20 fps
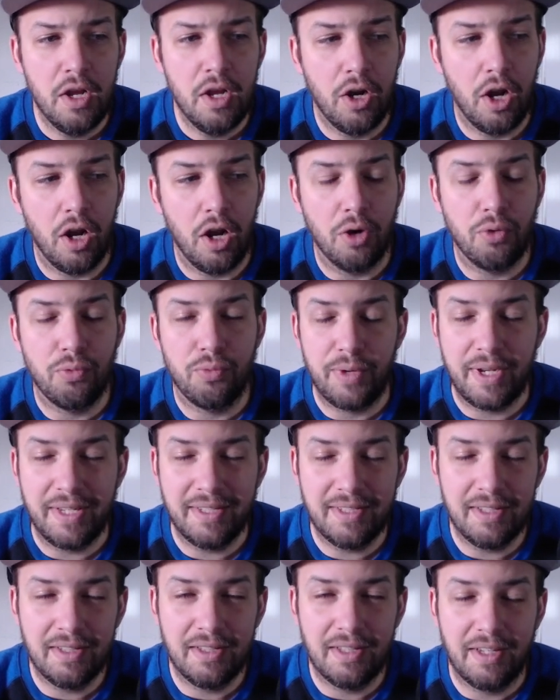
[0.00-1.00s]

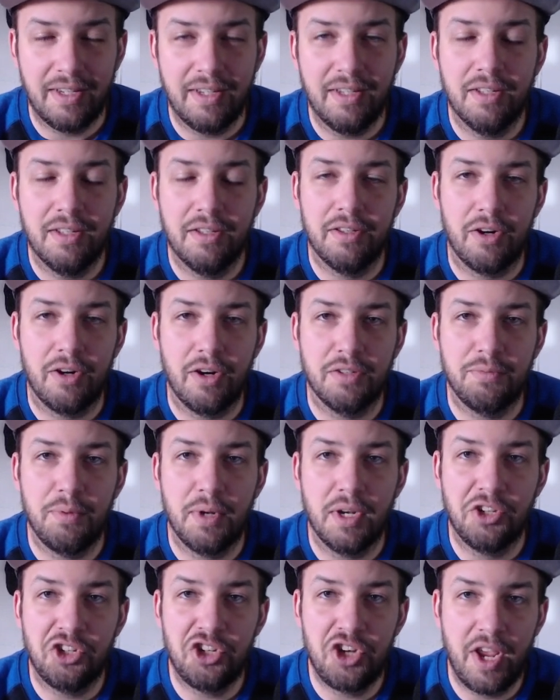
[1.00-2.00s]
Recently, there has
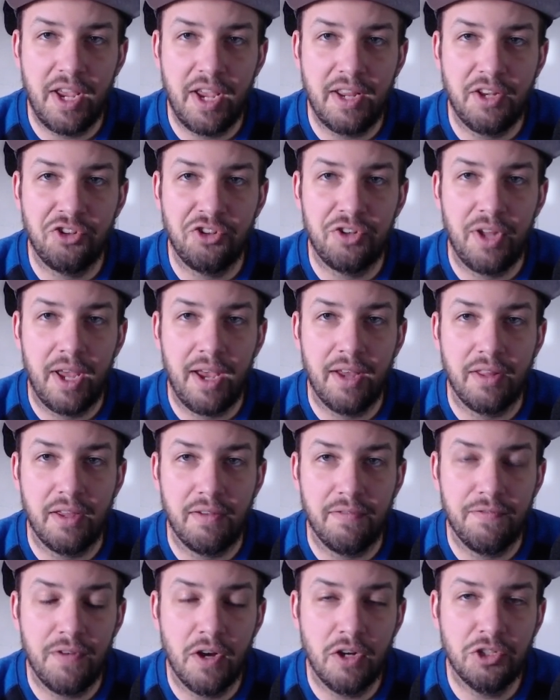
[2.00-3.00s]
been a change to how they
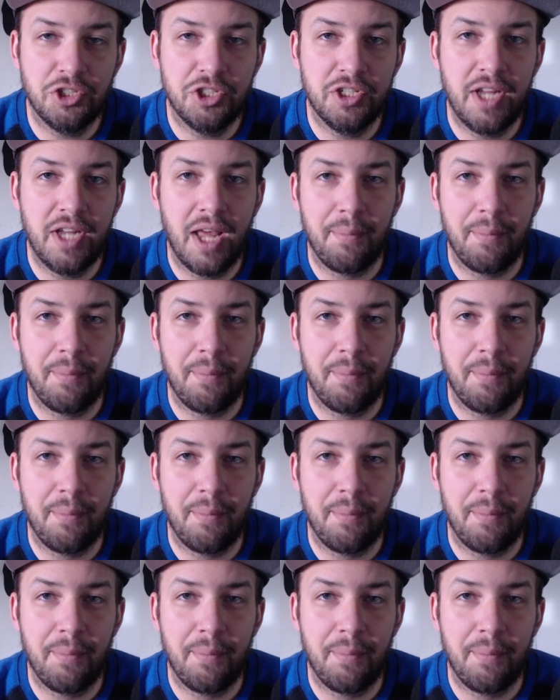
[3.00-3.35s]
function.